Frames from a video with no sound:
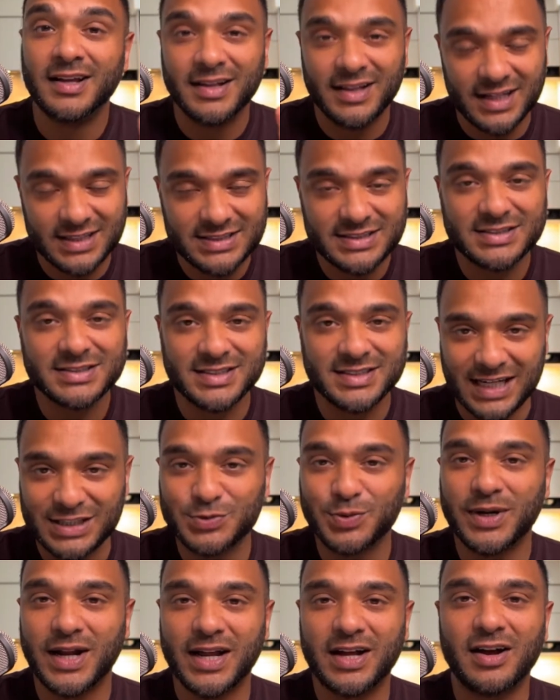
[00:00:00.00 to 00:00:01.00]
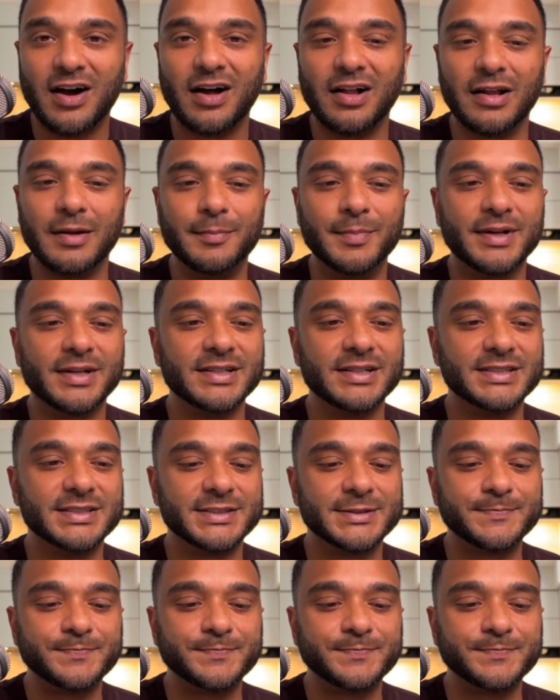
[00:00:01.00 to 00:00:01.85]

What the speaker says: That's what I call it, because